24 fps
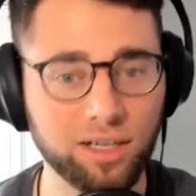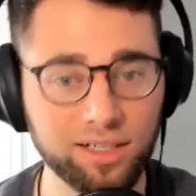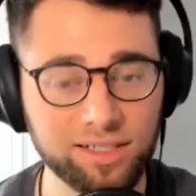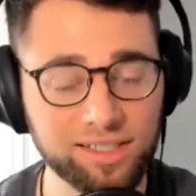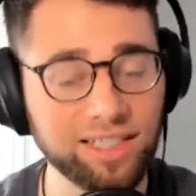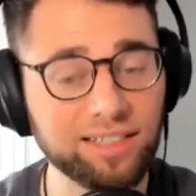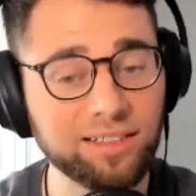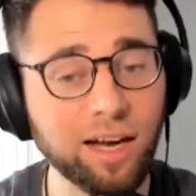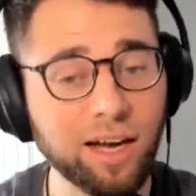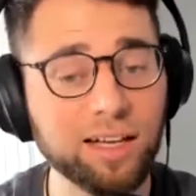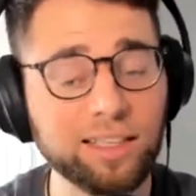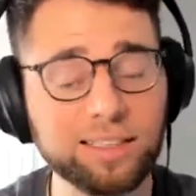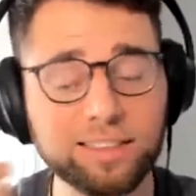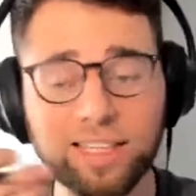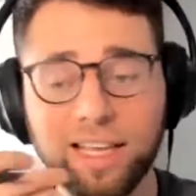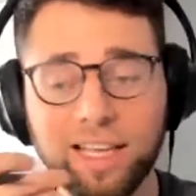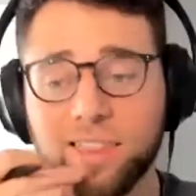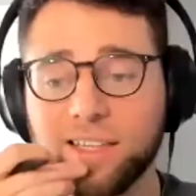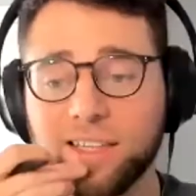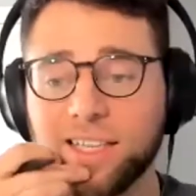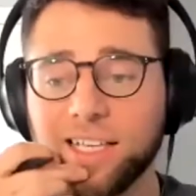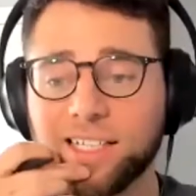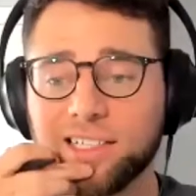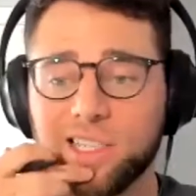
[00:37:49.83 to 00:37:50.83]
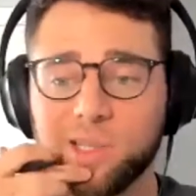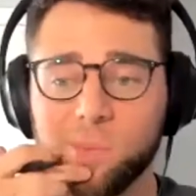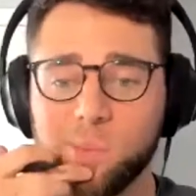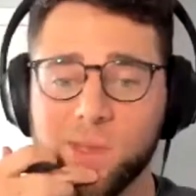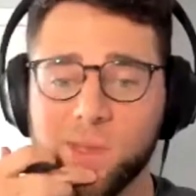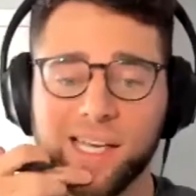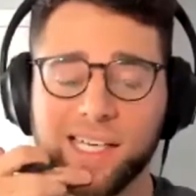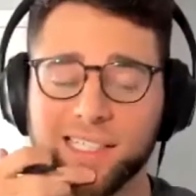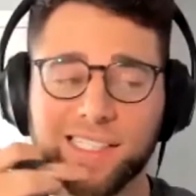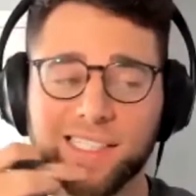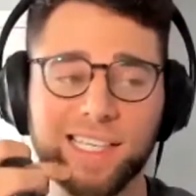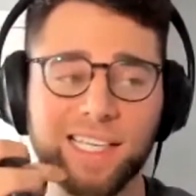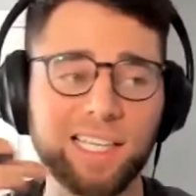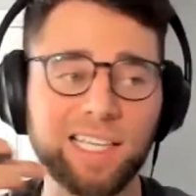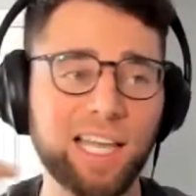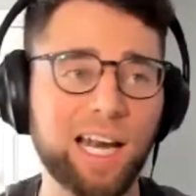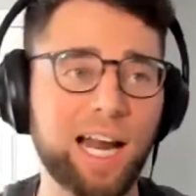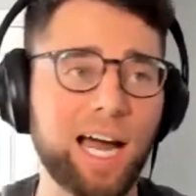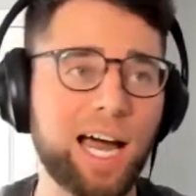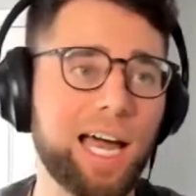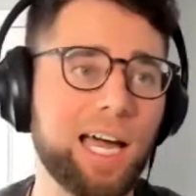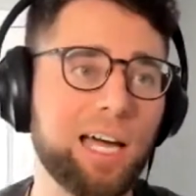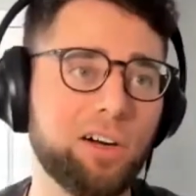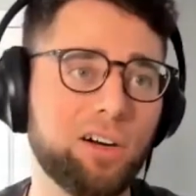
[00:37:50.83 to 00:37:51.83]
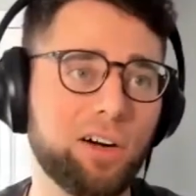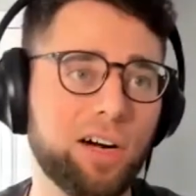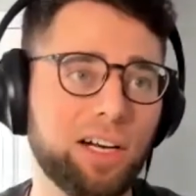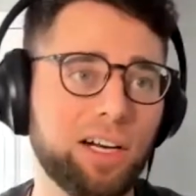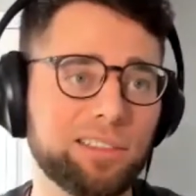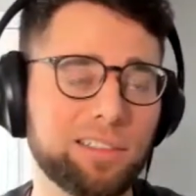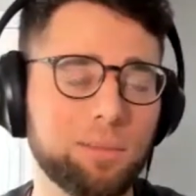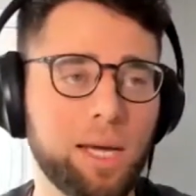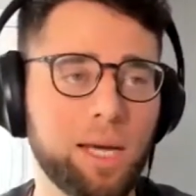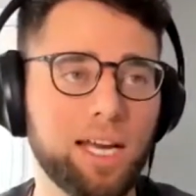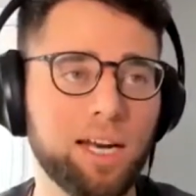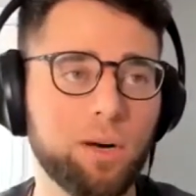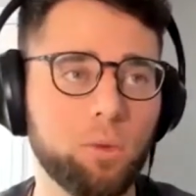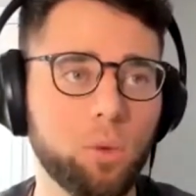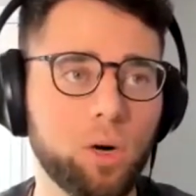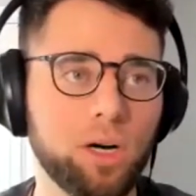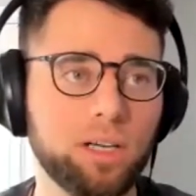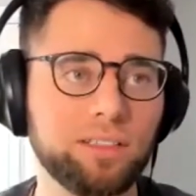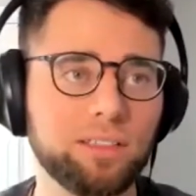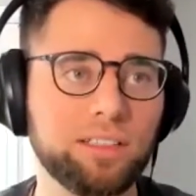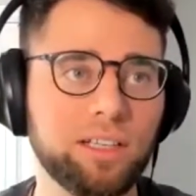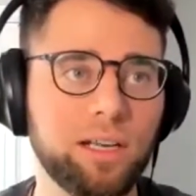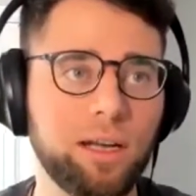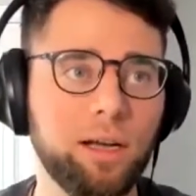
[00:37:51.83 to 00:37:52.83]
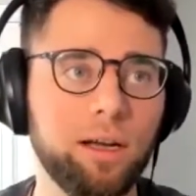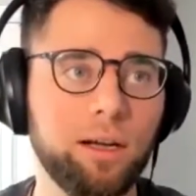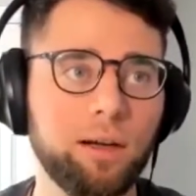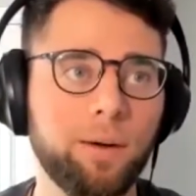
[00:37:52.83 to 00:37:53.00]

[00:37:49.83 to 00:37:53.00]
Because it does. I think that's the biggest thing that I underestimated was